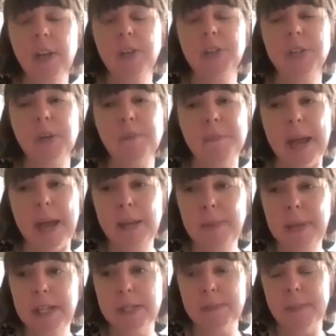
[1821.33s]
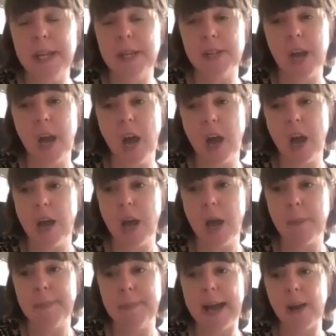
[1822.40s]
So maybe speak to her
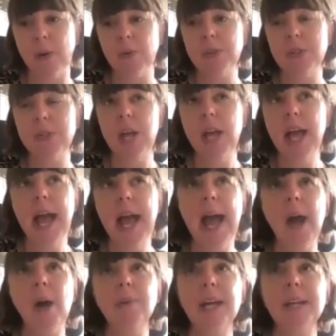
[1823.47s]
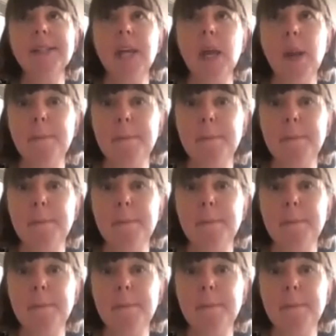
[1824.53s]
about how that's going to